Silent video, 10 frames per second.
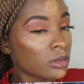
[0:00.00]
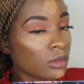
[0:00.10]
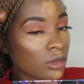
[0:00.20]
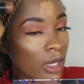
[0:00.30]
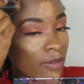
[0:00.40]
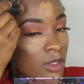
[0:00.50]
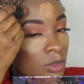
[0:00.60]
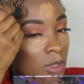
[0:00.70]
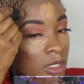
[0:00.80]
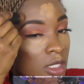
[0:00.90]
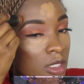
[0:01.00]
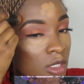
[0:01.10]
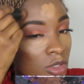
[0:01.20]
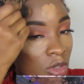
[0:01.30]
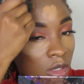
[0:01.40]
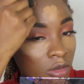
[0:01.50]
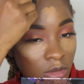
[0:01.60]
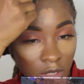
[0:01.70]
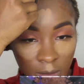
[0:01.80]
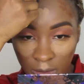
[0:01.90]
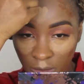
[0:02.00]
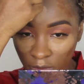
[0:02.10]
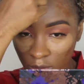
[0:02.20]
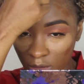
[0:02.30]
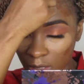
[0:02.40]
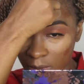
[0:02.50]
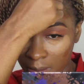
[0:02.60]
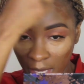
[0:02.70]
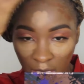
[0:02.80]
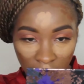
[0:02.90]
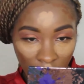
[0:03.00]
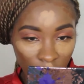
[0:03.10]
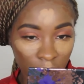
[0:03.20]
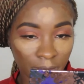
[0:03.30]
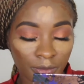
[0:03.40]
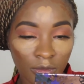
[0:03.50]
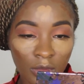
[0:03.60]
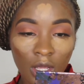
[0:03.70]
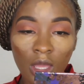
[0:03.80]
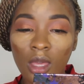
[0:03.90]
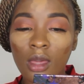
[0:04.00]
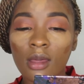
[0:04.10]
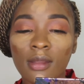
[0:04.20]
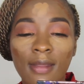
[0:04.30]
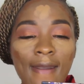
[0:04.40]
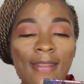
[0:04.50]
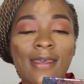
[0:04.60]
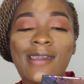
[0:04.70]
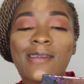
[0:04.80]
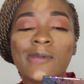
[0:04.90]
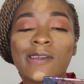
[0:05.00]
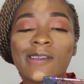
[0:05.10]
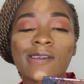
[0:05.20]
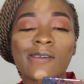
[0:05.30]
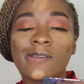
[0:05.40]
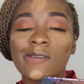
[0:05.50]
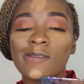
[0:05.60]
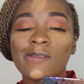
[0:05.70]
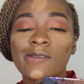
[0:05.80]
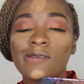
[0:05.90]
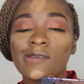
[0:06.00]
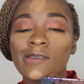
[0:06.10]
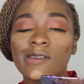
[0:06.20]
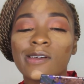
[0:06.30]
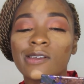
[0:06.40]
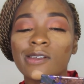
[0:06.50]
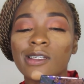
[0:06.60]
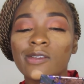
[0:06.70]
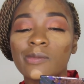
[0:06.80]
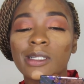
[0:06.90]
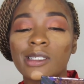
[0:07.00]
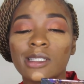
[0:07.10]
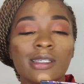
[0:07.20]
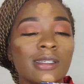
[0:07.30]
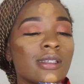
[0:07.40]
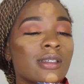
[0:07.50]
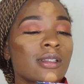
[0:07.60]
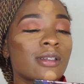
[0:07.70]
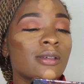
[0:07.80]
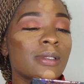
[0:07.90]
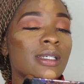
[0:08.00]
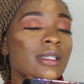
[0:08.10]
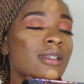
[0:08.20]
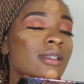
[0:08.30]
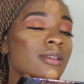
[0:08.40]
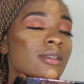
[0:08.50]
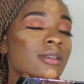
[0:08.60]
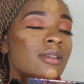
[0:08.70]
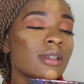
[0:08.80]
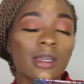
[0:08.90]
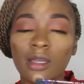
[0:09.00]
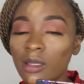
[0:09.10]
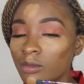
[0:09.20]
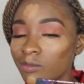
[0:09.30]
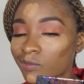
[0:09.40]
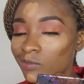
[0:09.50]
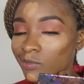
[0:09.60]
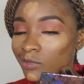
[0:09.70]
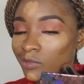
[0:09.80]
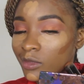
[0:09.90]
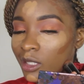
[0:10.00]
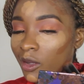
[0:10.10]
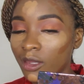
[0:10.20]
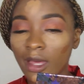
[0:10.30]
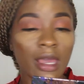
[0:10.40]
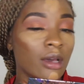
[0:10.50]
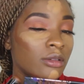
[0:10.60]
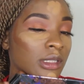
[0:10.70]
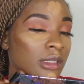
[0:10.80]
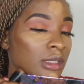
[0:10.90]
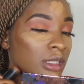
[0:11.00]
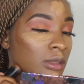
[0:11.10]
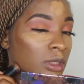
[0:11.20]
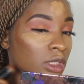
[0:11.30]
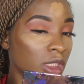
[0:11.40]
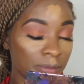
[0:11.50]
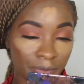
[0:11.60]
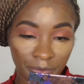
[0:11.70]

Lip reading: Ooh, having twists. It's a struggle. Keep them off. Keep the makeup off them. And then I'm gonna go underneath my chin a little bit. Okay. Carry that out just a smidget.